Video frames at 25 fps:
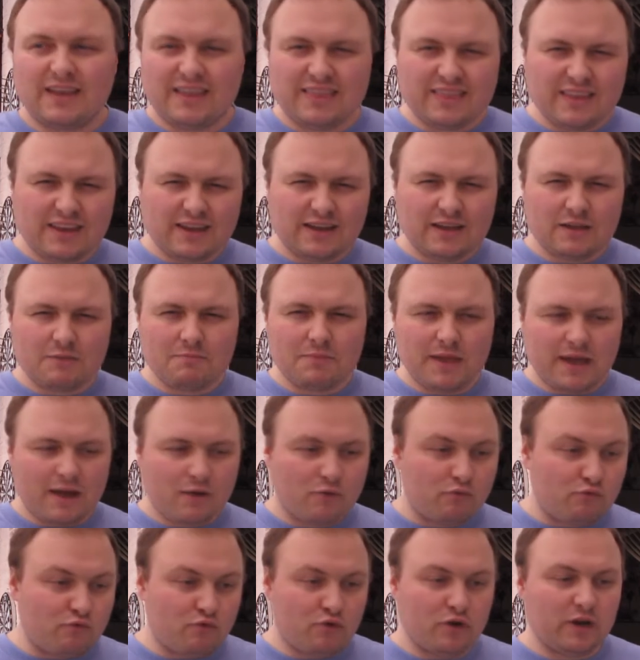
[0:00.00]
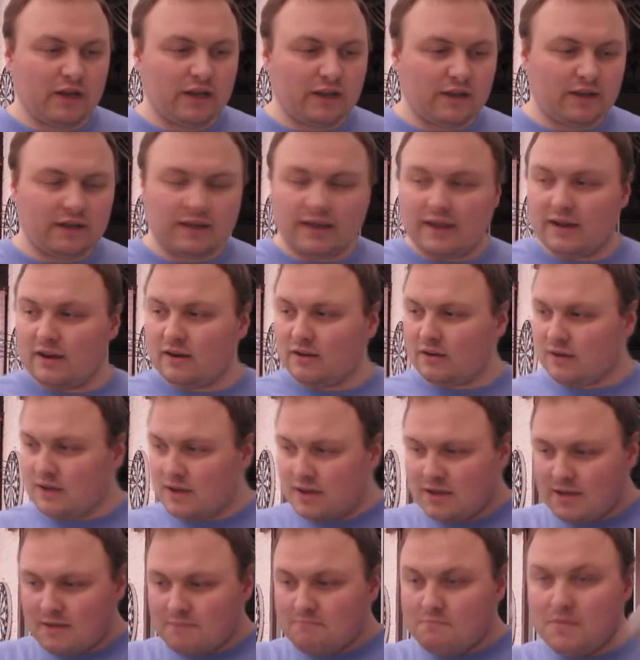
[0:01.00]
And then I can be out running again and
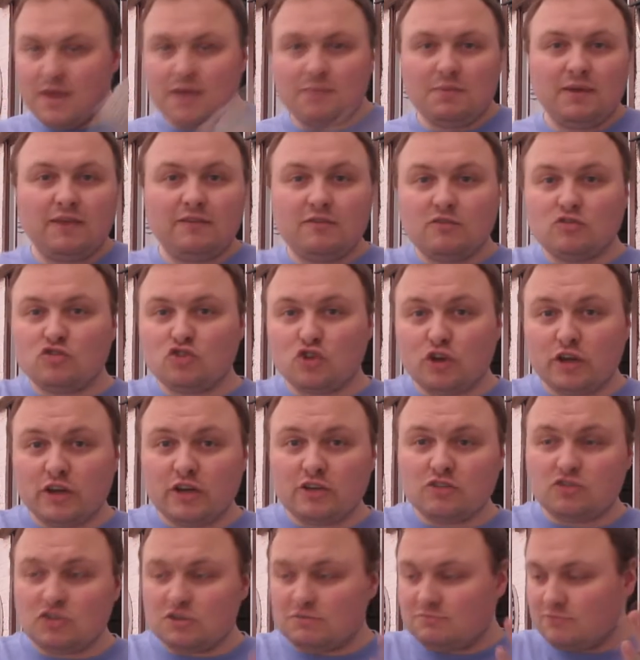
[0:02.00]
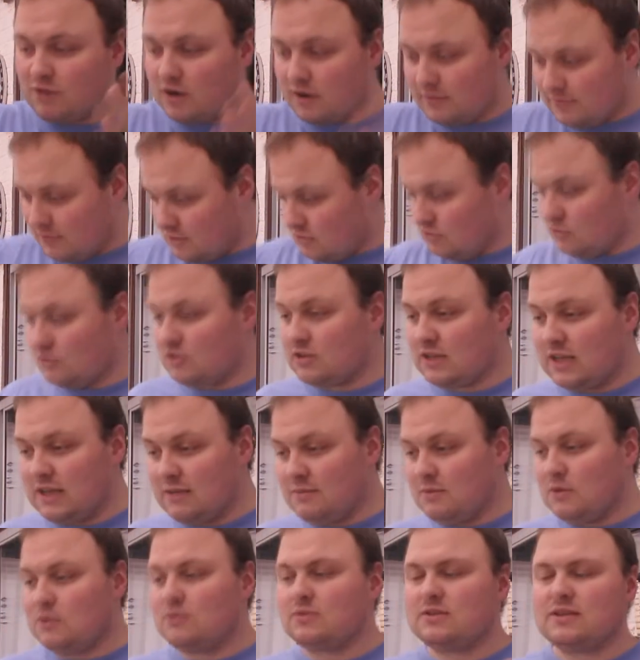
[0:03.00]
maybe even join a gym rather than just
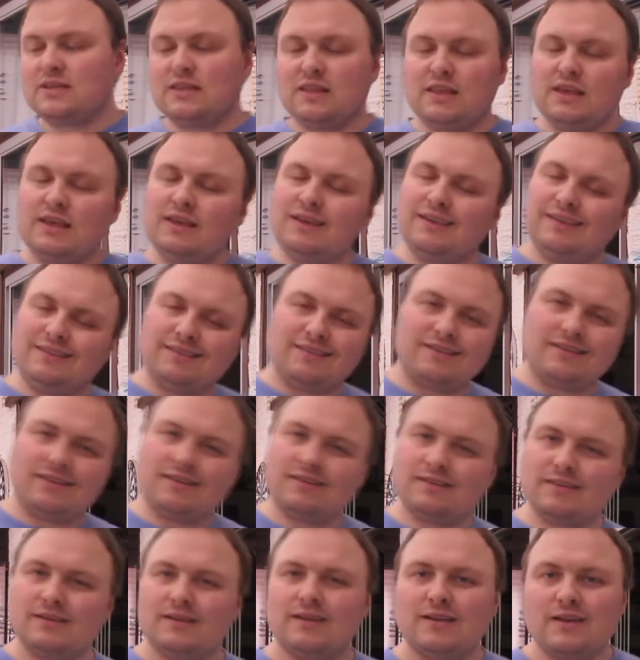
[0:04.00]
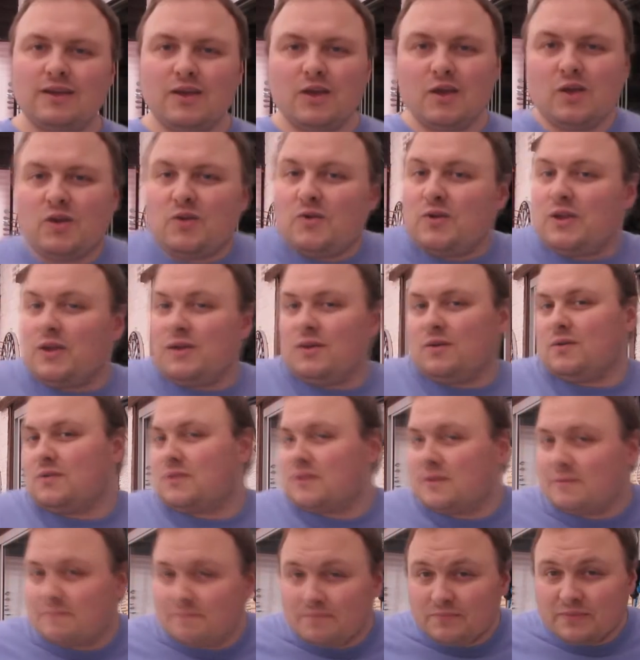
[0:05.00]
keep using these. Who
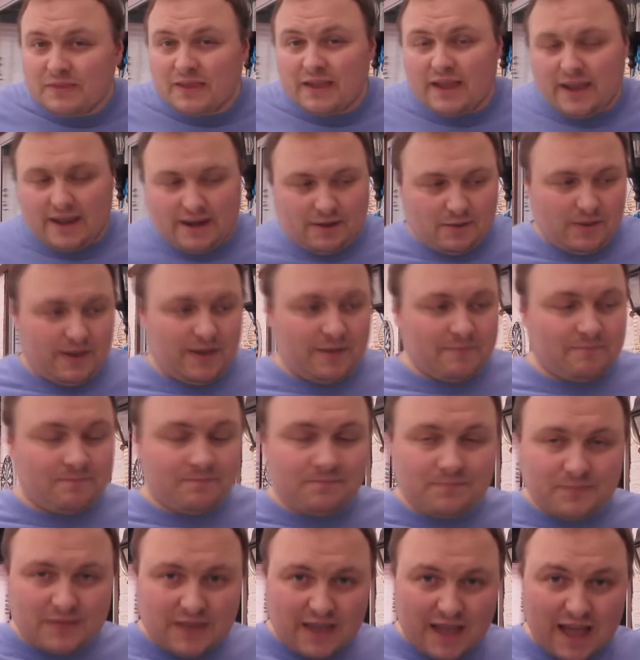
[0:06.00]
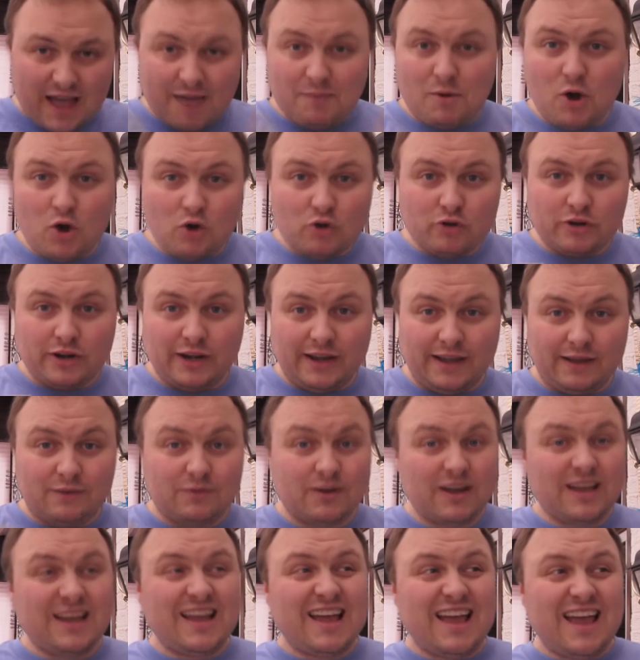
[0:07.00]
knows? Anyway, I'm hungry
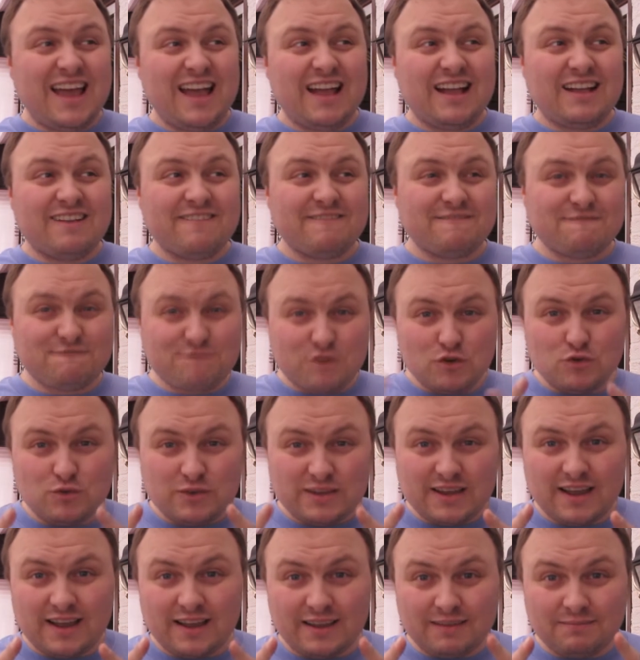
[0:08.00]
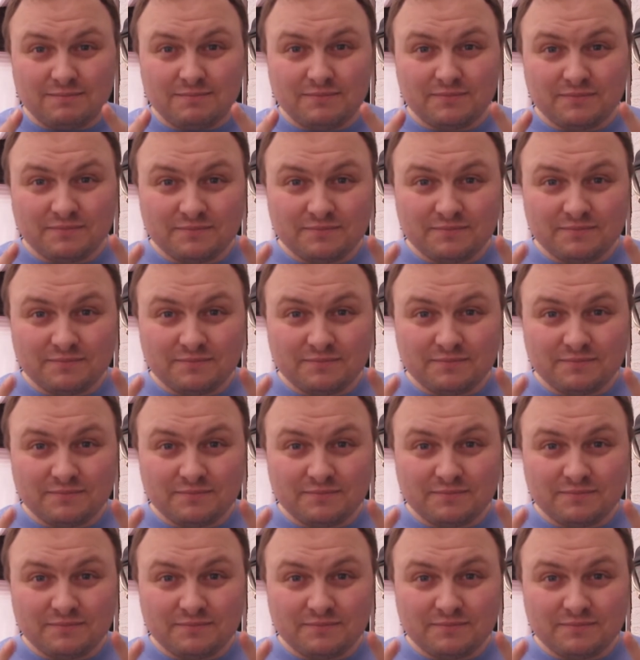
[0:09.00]
now. Food time.